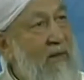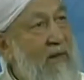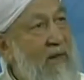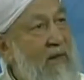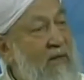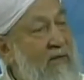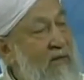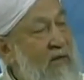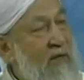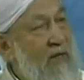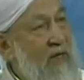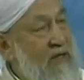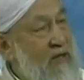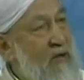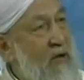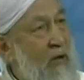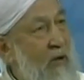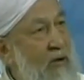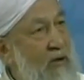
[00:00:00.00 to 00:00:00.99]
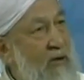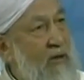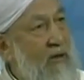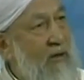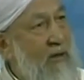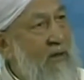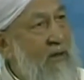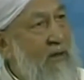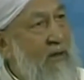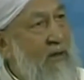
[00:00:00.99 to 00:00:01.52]
If it does not,
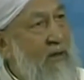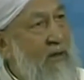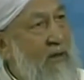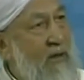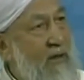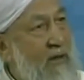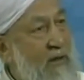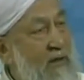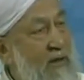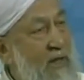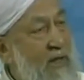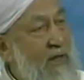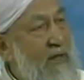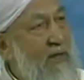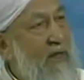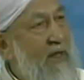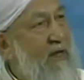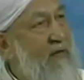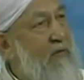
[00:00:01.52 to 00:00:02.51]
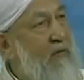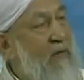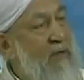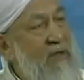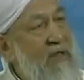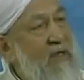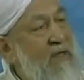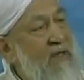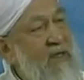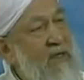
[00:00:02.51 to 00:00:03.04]
then they have
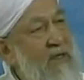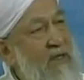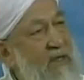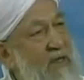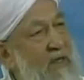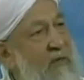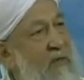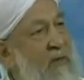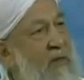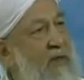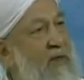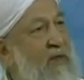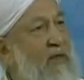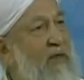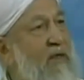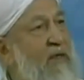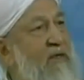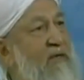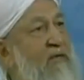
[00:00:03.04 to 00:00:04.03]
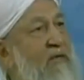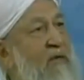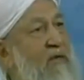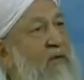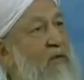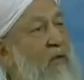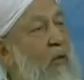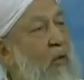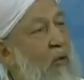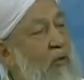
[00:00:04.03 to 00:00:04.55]
misinterpreted this
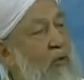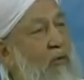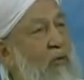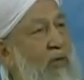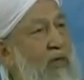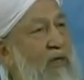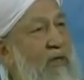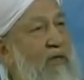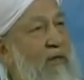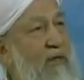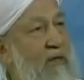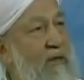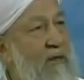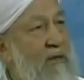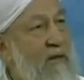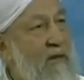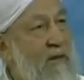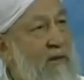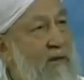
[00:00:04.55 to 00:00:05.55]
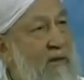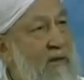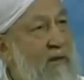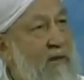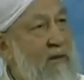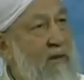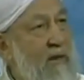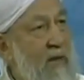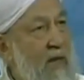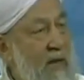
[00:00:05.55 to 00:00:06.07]
verse altogether.
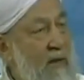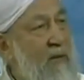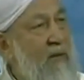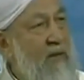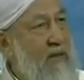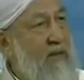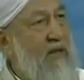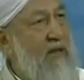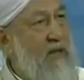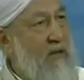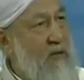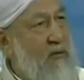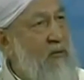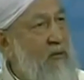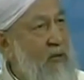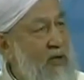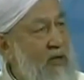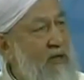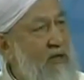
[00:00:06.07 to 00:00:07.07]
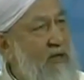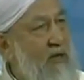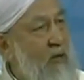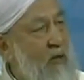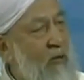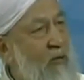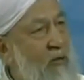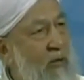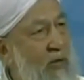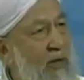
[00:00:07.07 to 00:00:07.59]
I mean, these two things
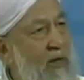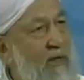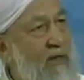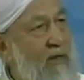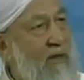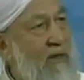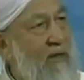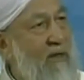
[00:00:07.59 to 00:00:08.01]
altogether.